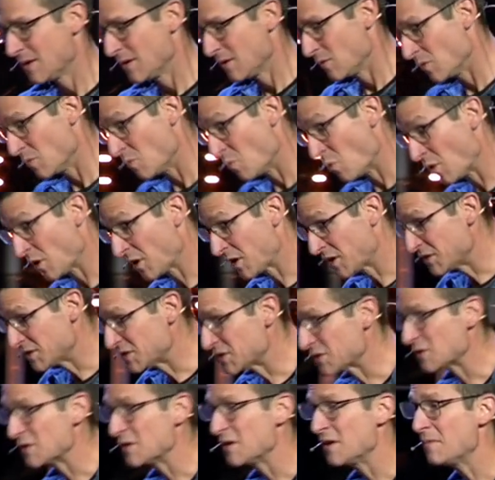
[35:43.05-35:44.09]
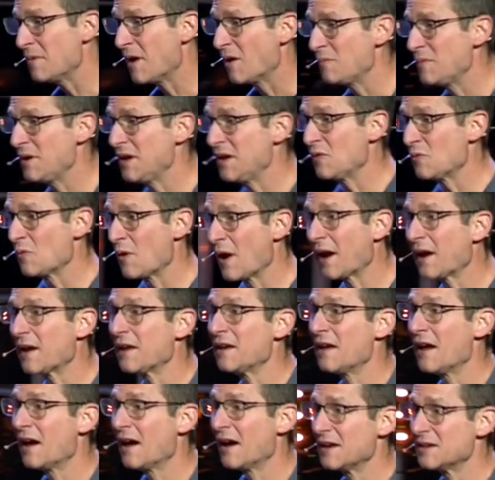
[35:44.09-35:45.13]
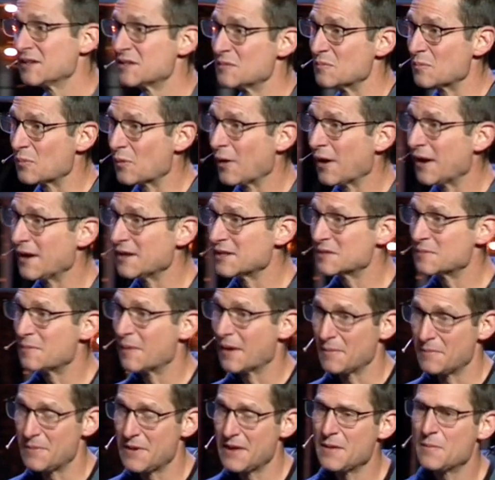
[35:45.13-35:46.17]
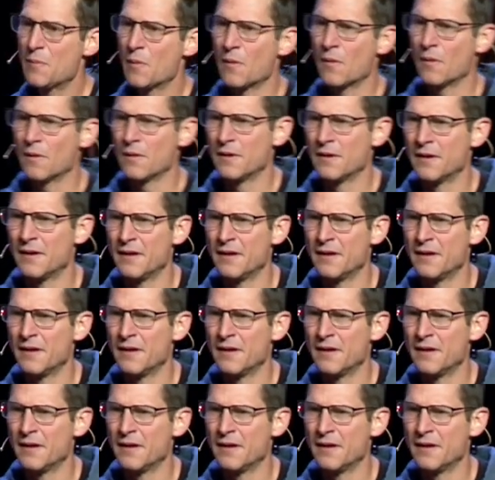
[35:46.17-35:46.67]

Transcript: We're more concerned about being recognized and praised by people